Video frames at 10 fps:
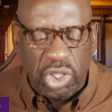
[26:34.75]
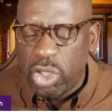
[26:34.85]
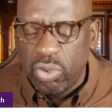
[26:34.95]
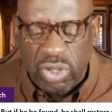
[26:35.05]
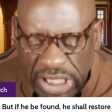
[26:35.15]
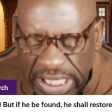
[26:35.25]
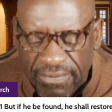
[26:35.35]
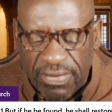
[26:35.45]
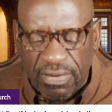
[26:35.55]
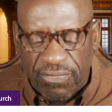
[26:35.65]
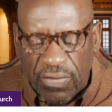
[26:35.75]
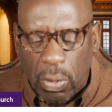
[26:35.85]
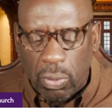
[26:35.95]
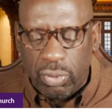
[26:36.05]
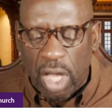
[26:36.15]
to you
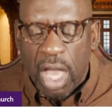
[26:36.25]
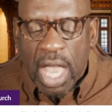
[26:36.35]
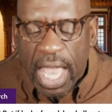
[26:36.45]
sevenfold,